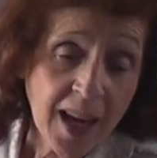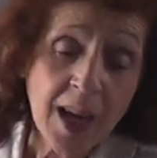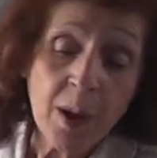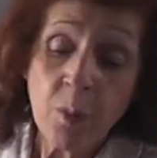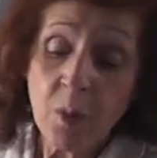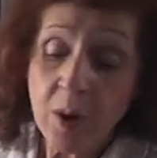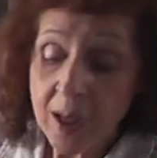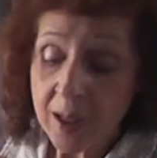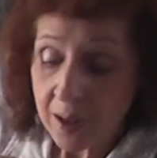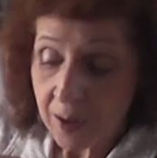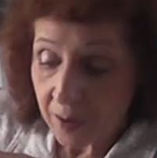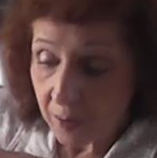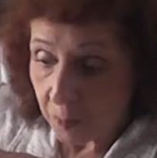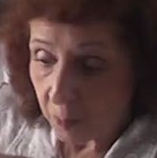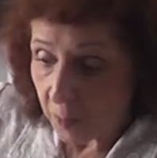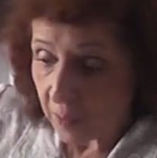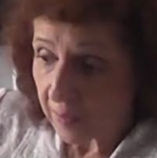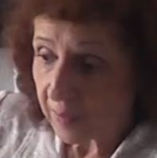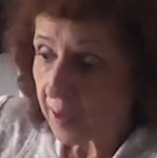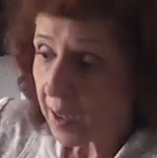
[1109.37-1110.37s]
And when
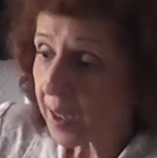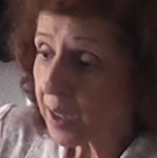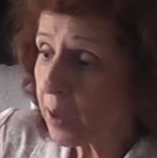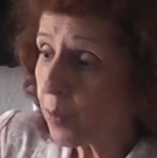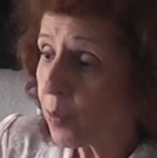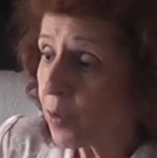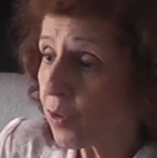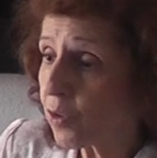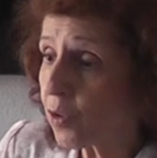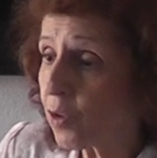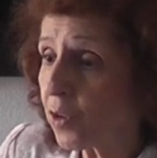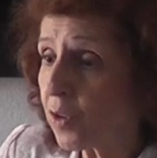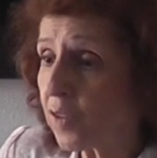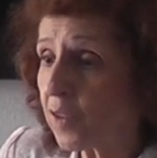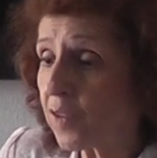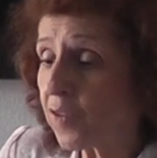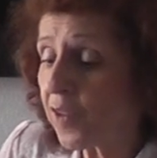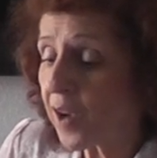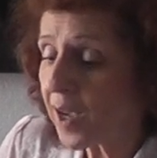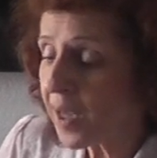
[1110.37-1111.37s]
Messiah was
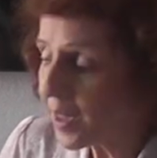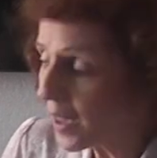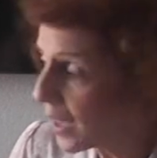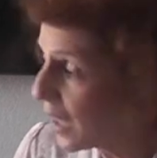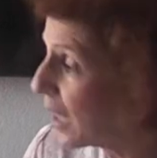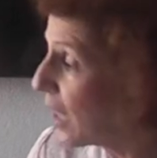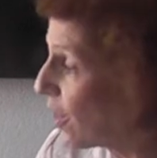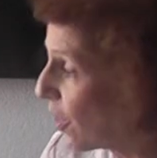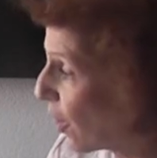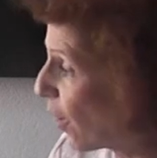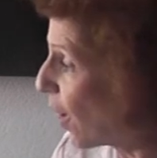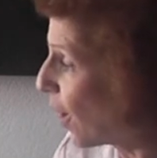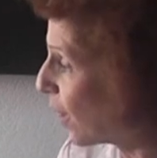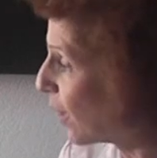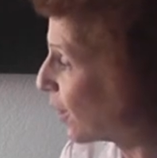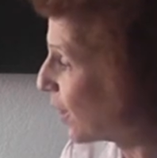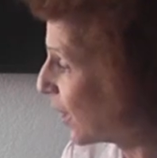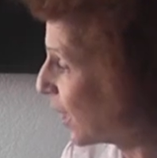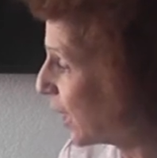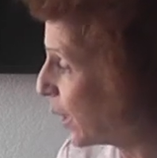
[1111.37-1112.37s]
crucified, he
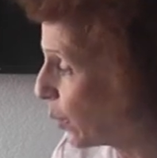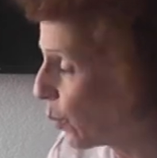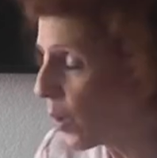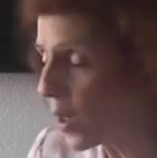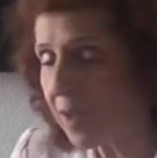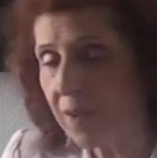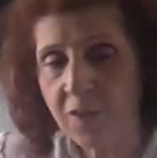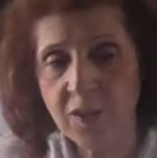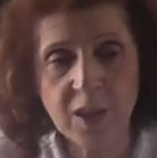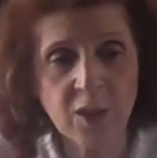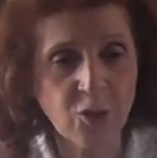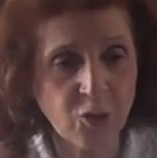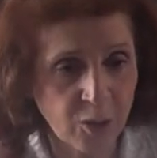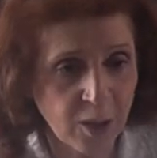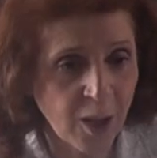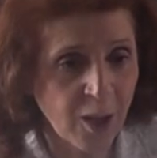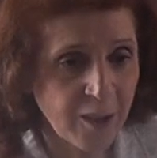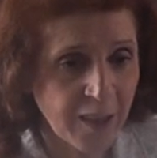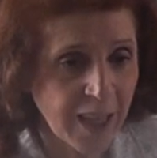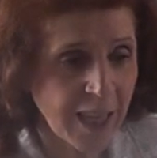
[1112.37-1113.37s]
thought he had won a
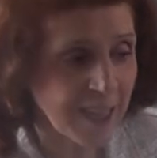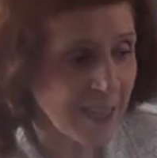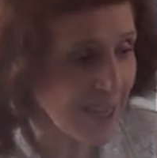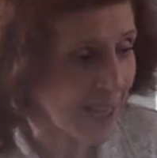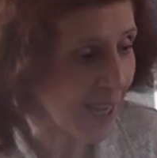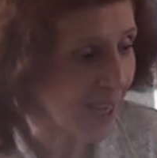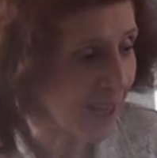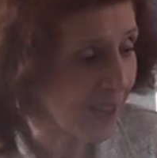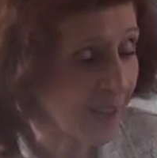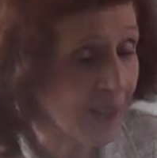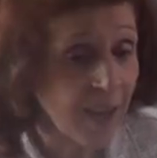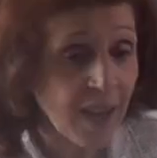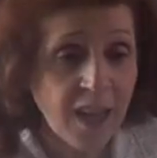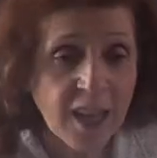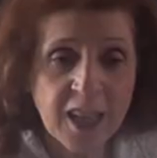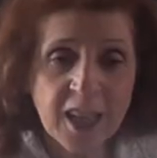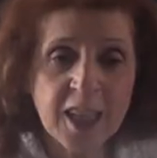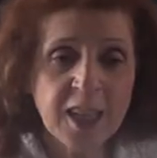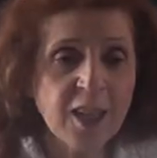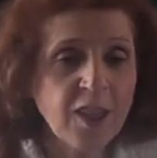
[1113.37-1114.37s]
victory on that day.
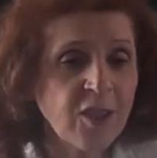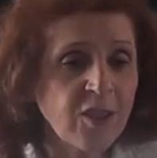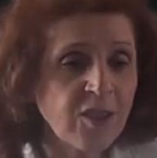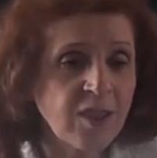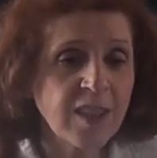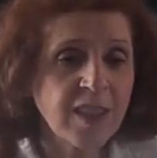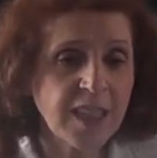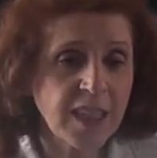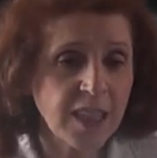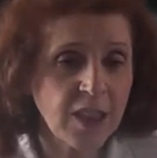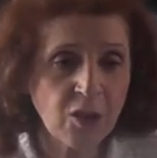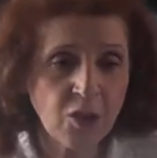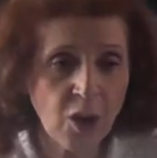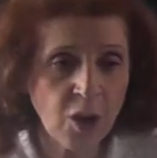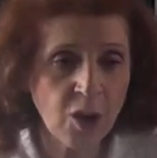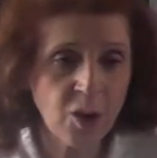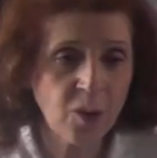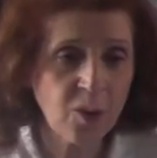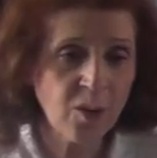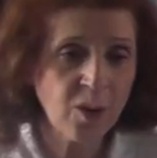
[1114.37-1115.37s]
Little did he
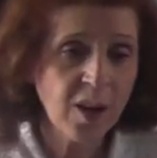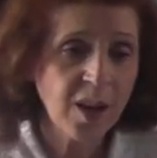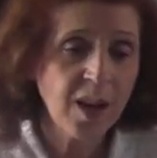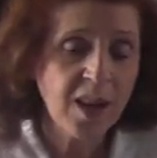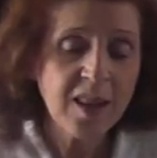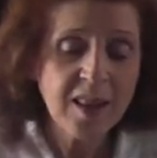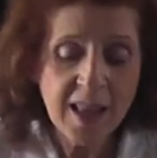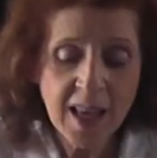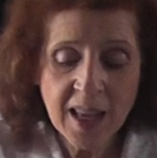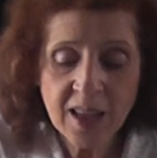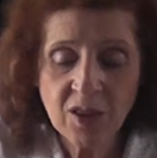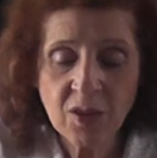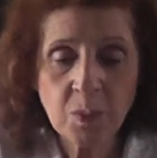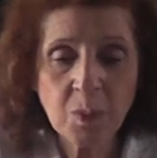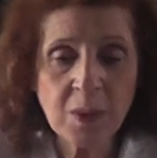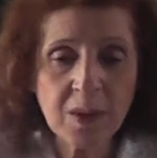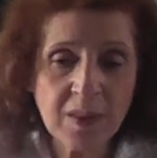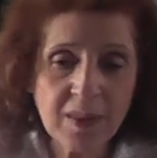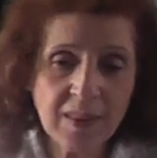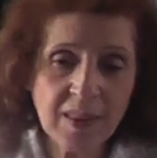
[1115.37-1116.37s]
know that
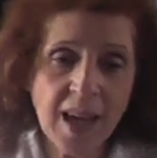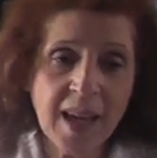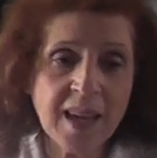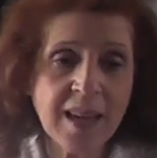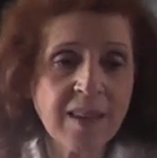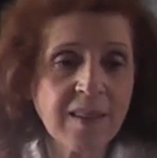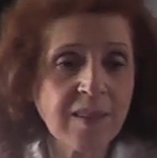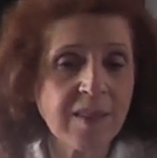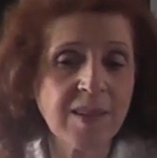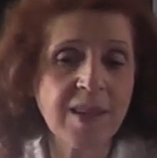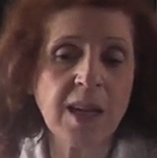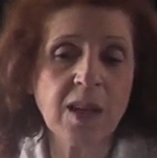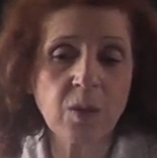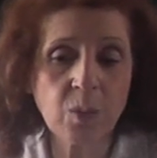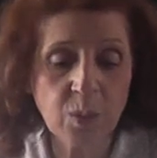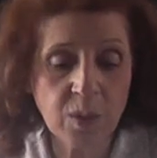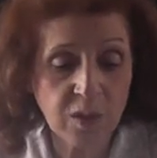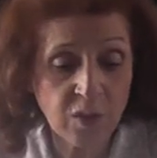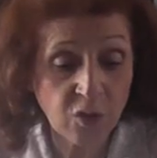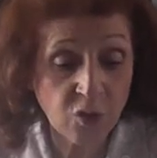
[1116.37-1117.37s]
Messiah's
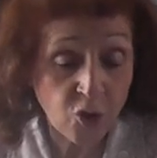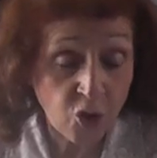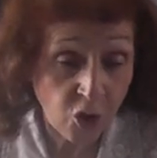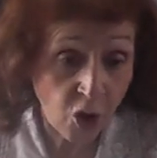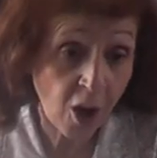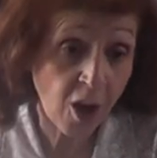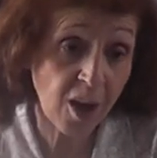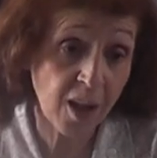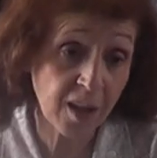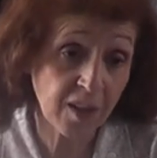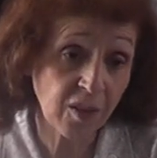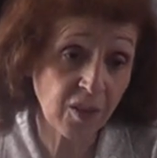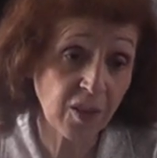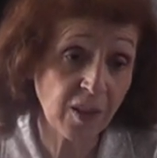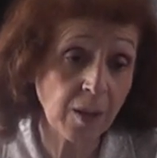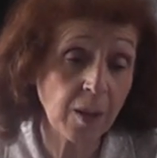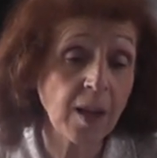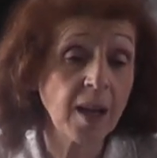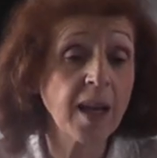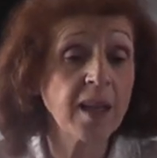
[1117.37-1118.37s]
death was not
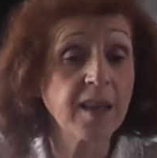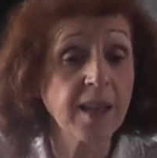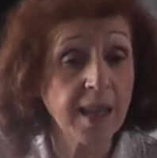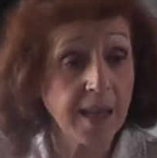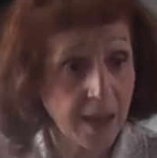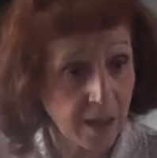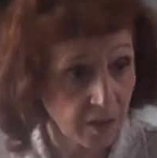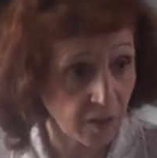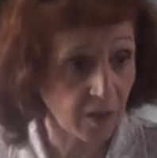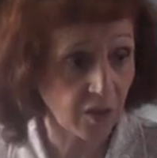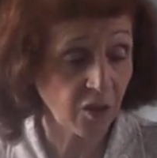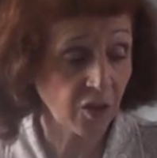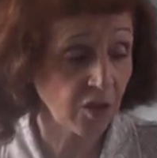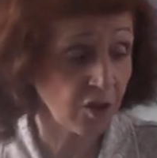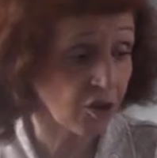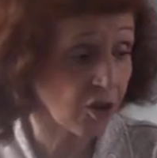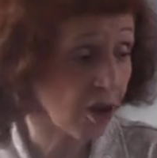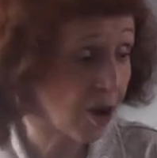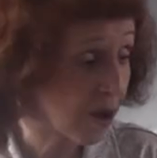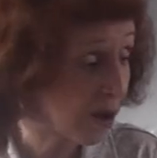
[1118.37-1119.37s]
at the hands of
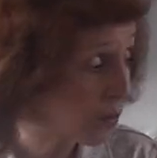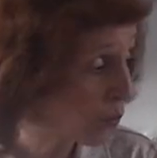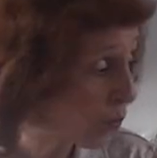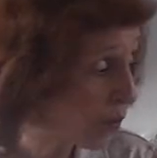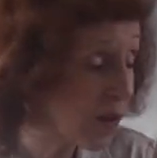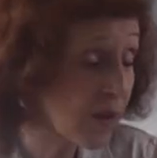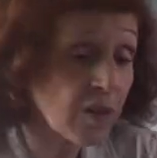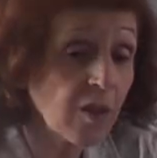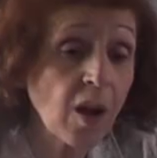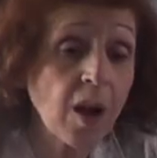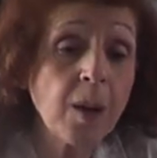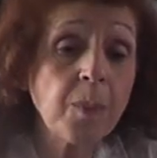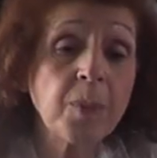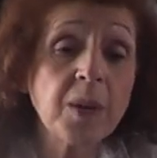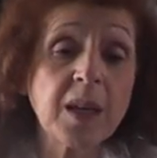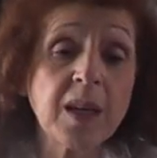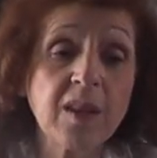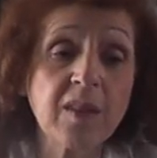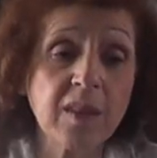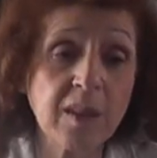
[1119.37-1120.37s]
Satan, was not
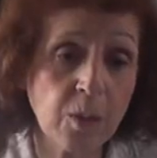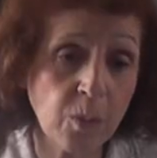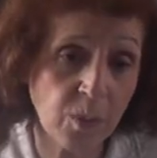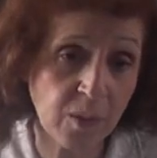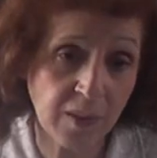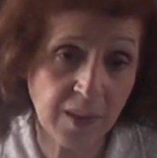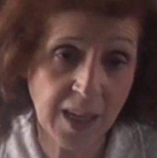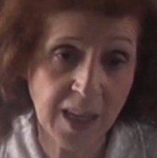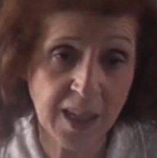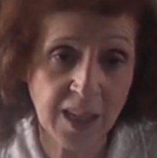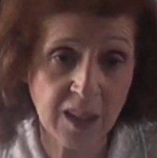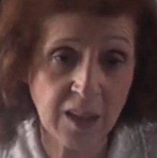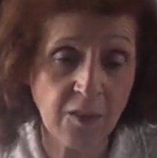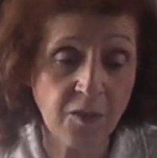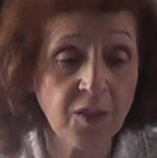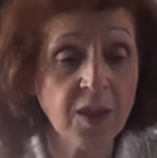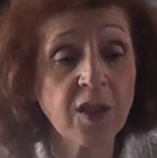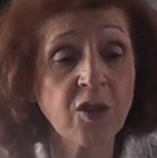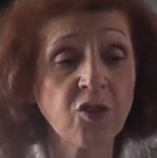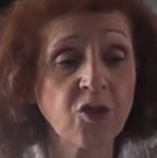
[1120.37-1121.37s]
because he was gaining
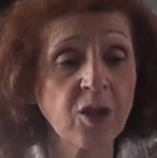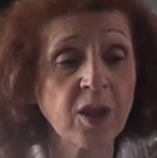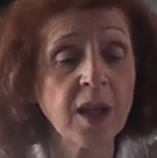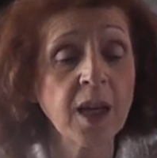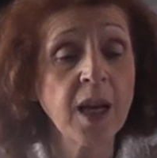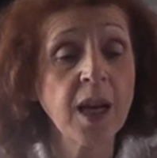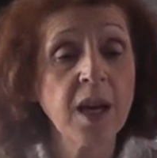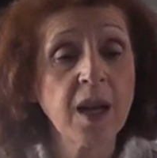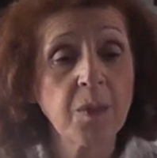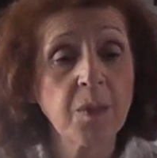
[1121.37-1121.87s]
a victory.